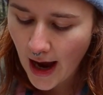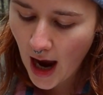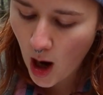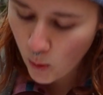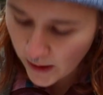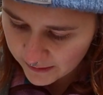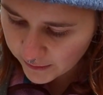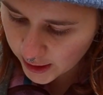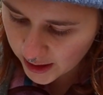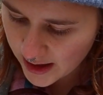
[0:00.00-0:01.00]

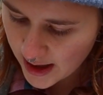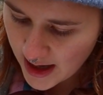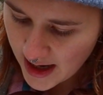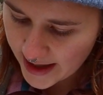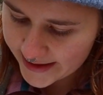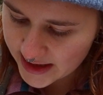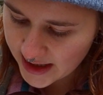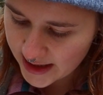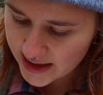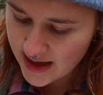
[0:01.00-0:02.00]
However, it
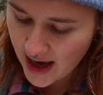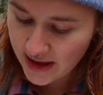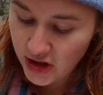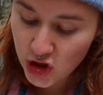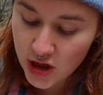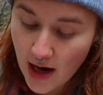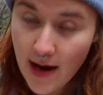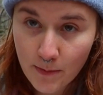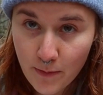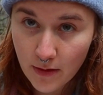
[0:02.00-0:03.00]
says that the
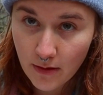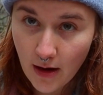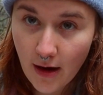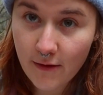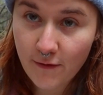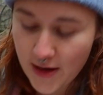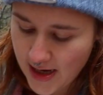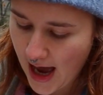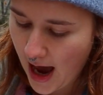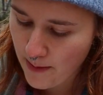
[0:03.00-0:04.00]
shape of the
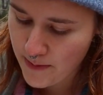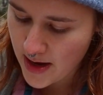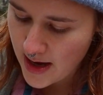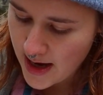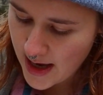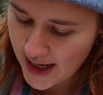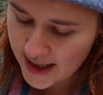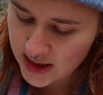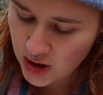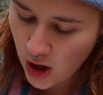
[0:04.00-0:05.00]
cap
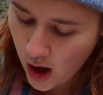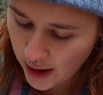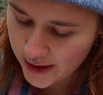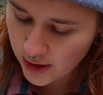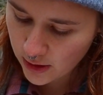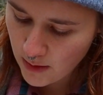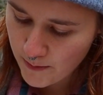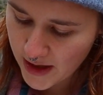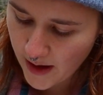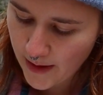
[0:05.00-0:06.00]
is conical,
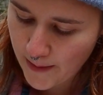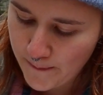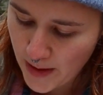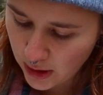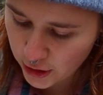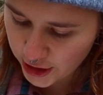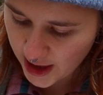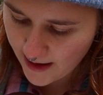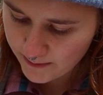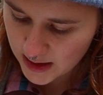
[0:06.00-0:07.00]
becoming
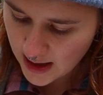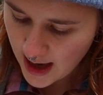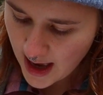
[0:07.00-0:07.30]
bell-shaped.